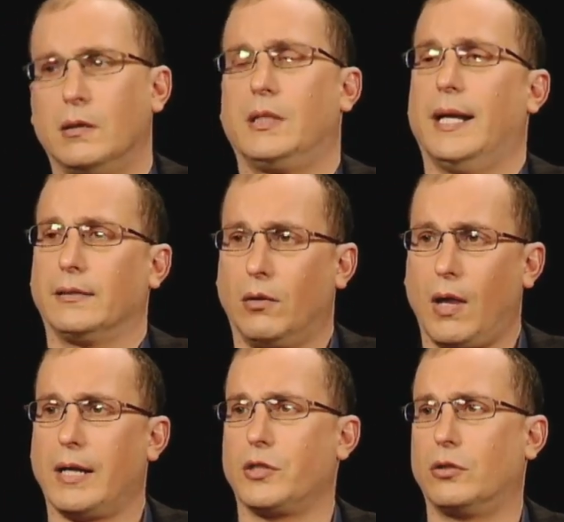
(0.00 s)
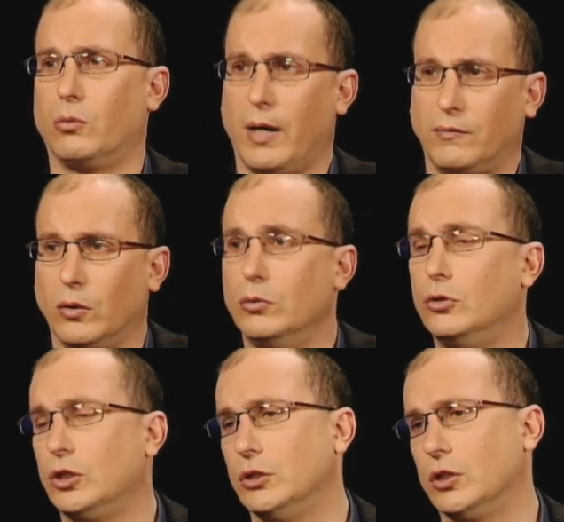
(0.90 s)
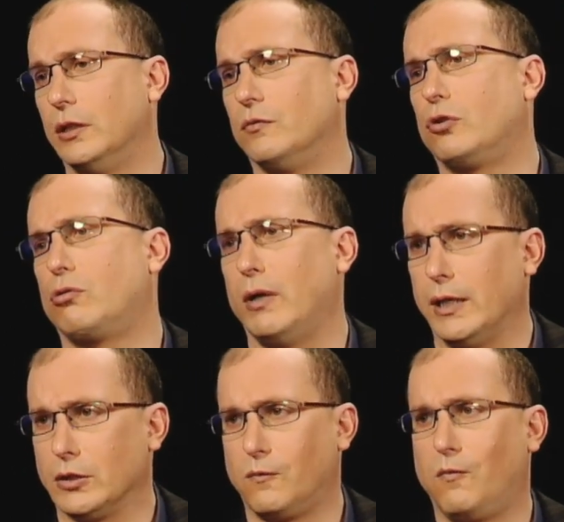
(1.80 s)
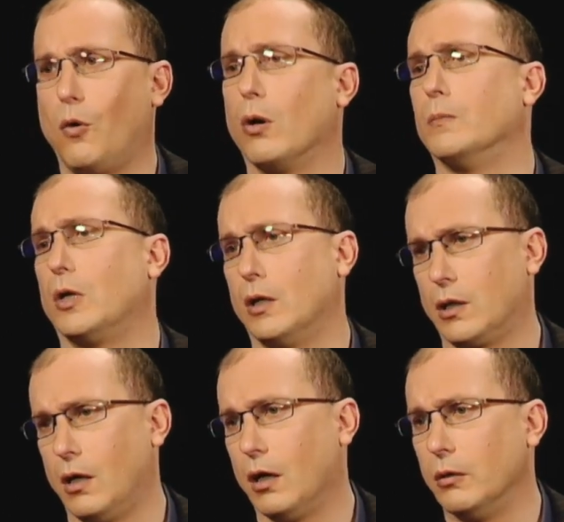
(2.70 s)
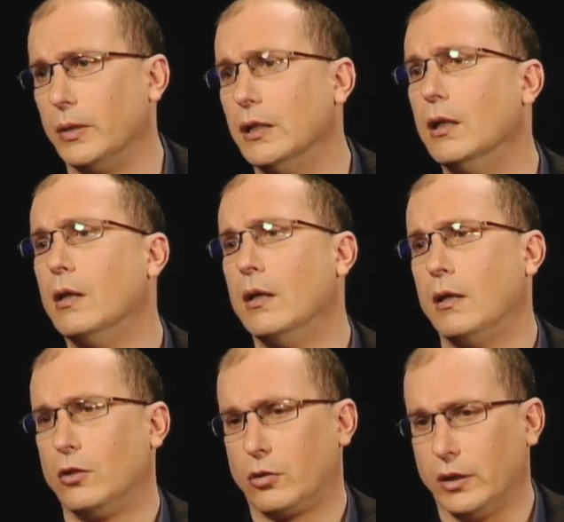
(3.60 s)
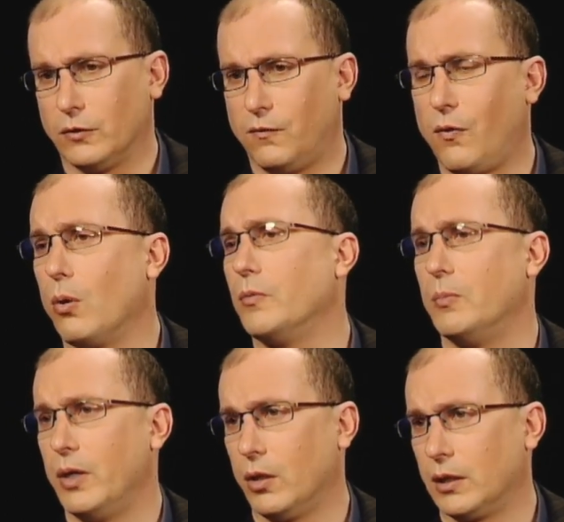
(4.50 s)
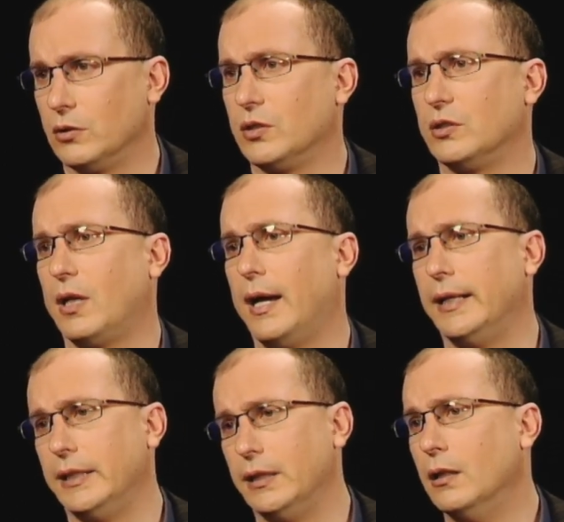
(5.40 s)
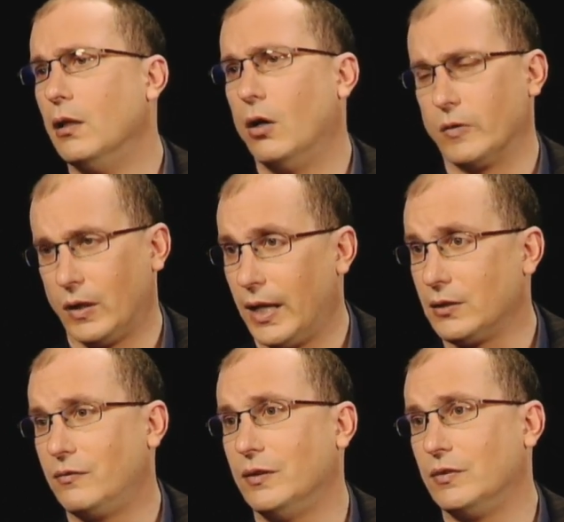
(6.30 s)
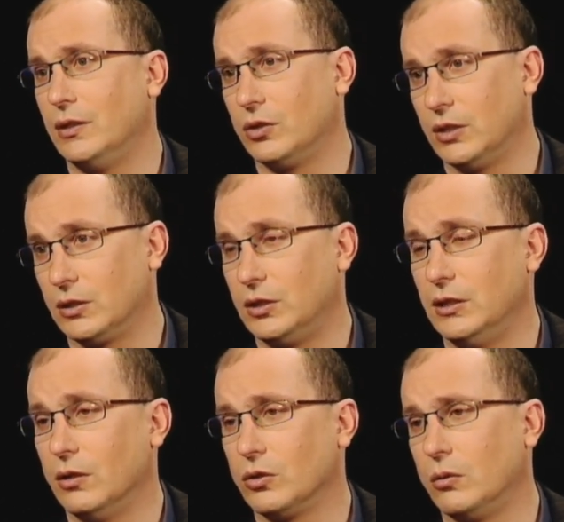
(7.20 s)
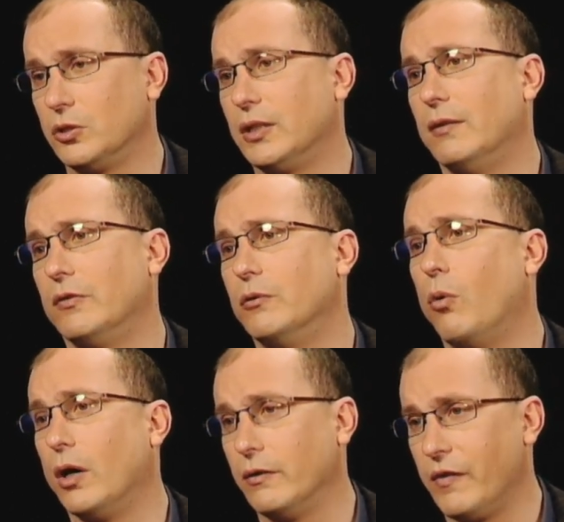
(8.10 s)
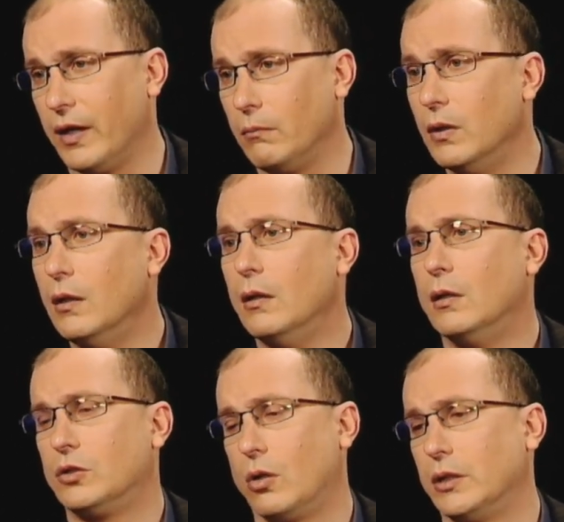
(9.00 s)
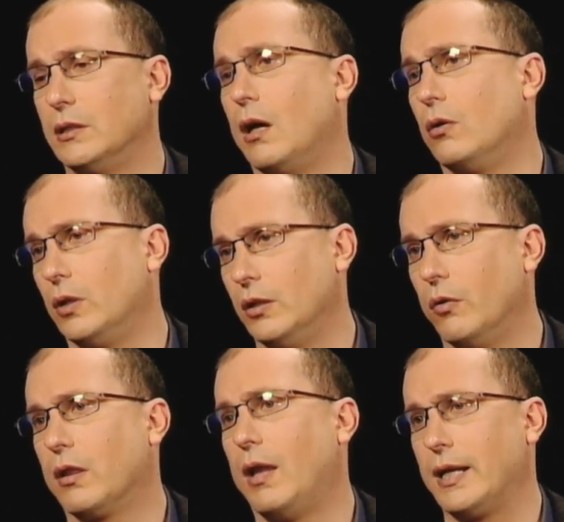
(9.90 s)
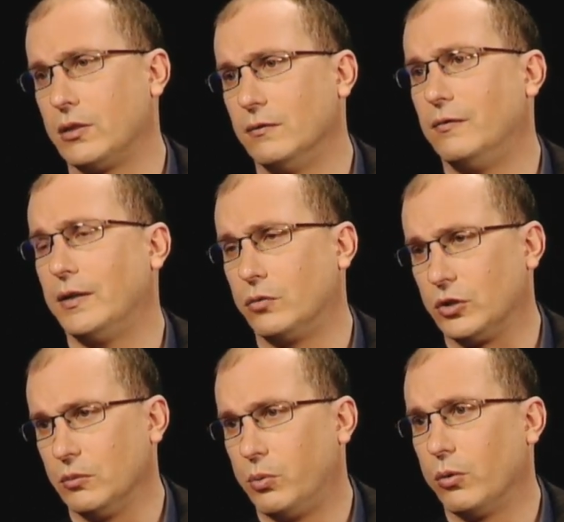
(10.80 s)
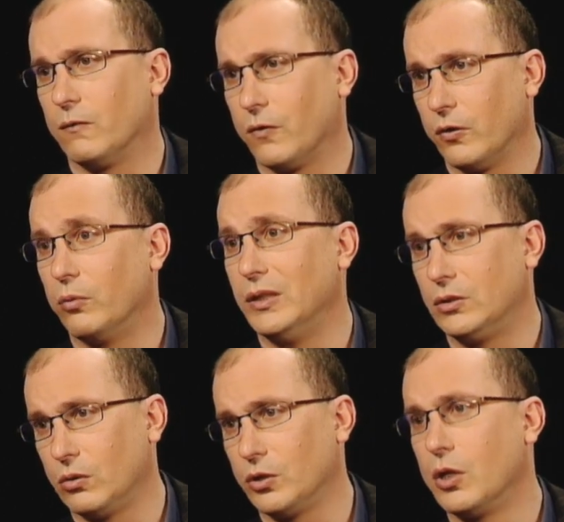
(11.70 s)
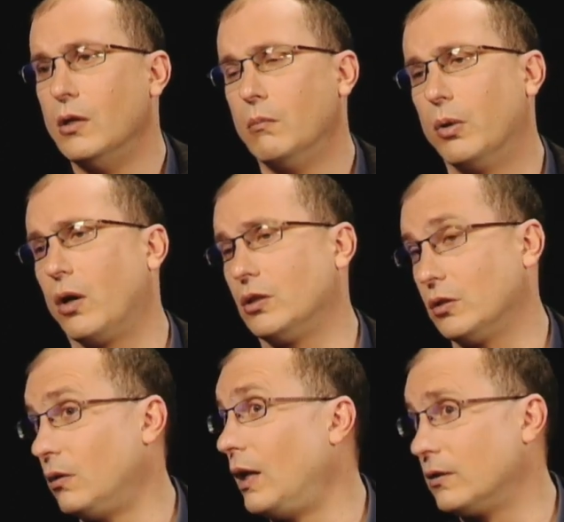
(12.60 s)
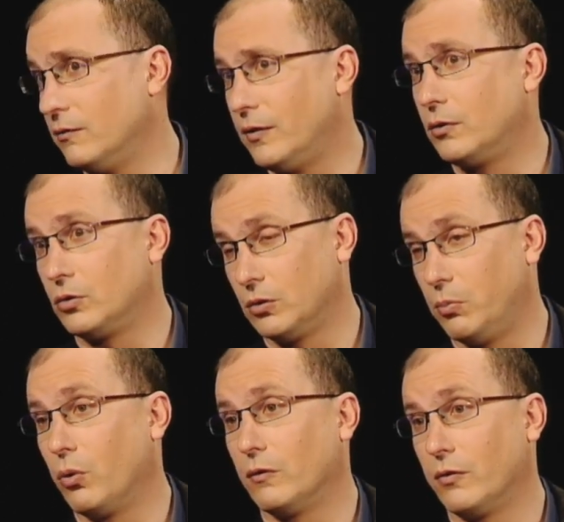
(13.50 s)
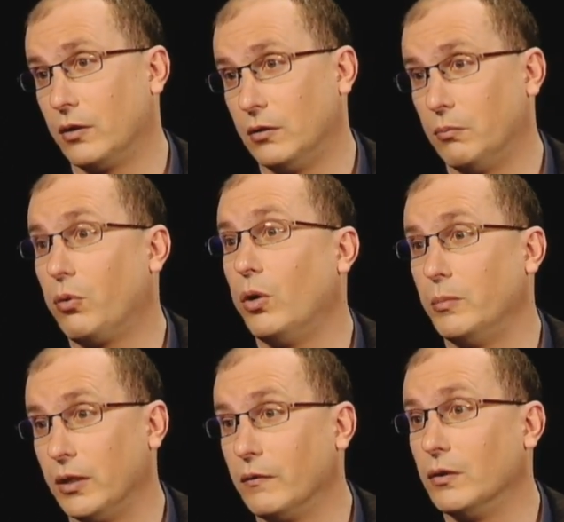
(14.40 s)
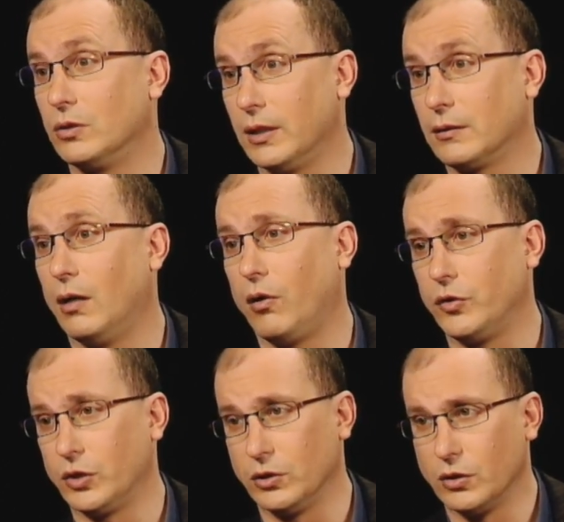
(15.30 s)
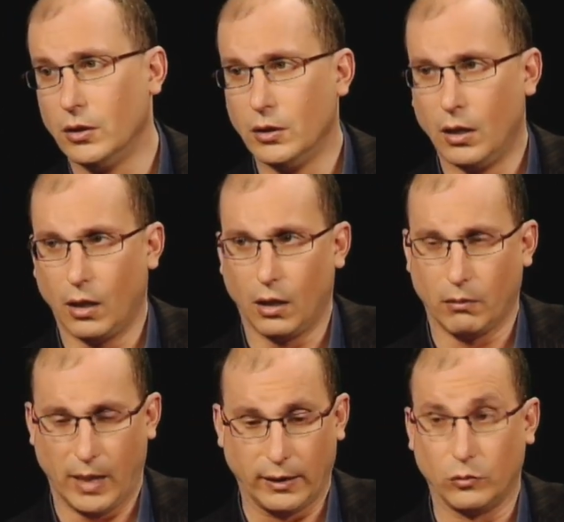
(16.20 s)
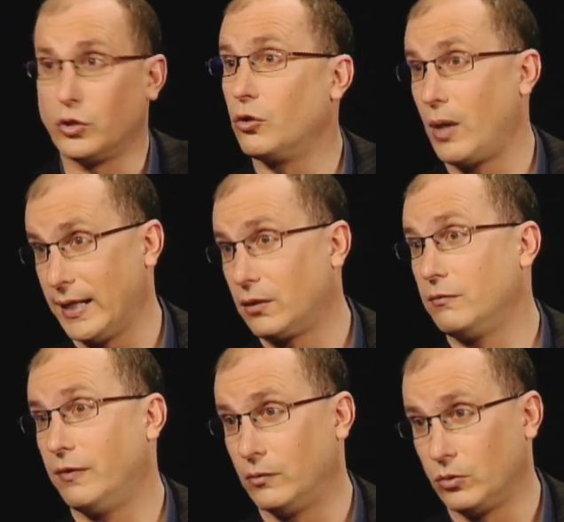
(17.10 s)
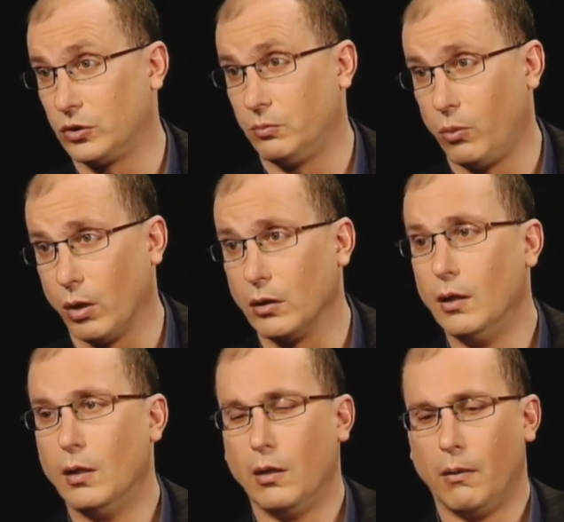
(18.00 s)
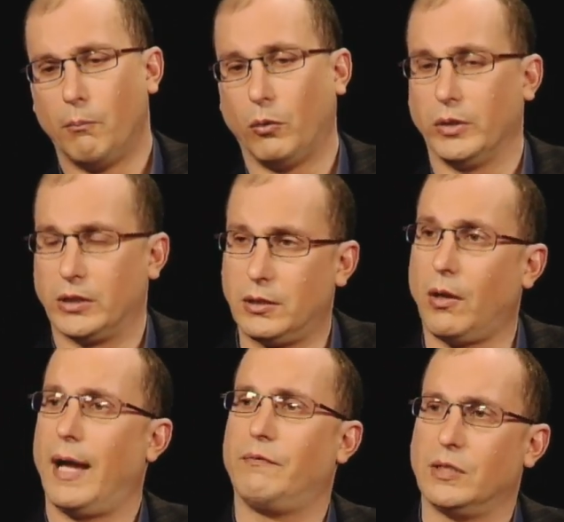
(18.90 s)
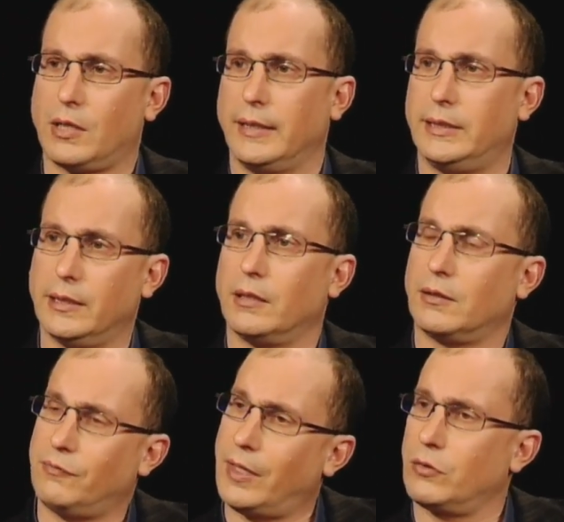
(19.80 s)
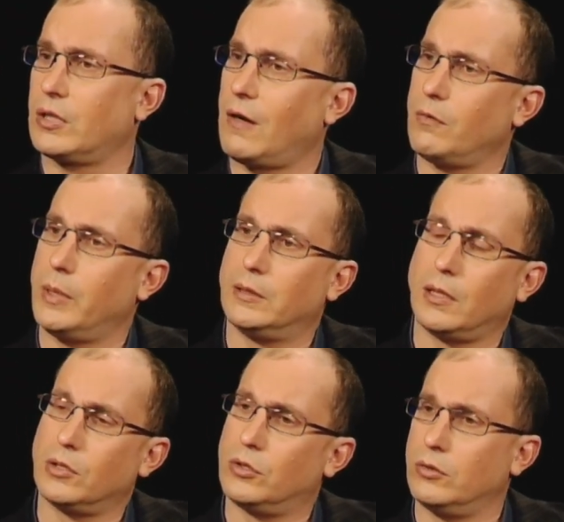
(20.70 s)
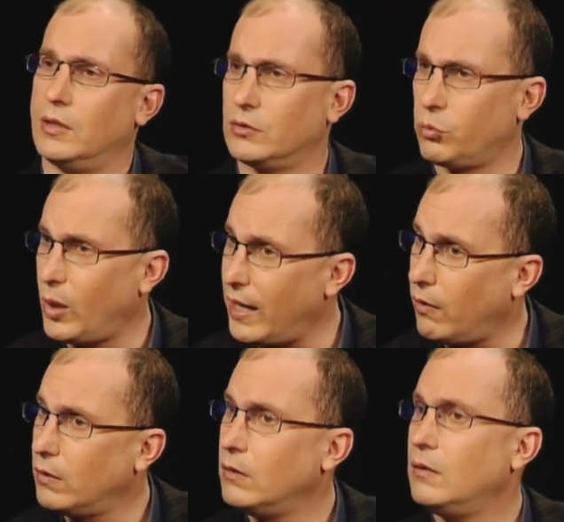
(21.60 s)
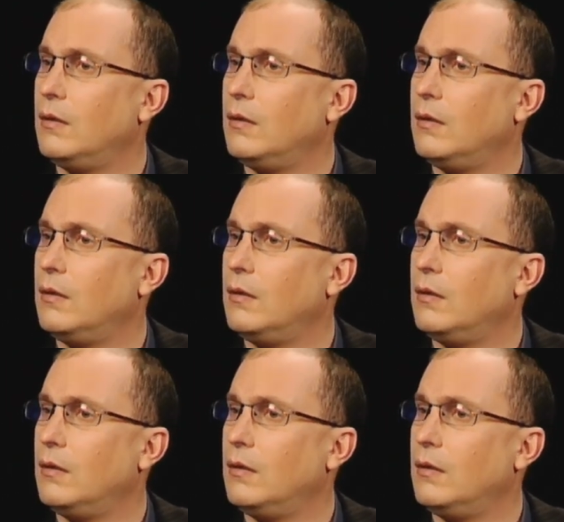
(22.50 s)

technological revolutions that have transformed our economy, transformed American society over the last 50 or 60 years, almost every one of them started not only with lots of federal support for the research, but also lots of federal support for the deployment of those technologies. And it was direct federal support. But we still have this idea that the federal government doesn't do this well,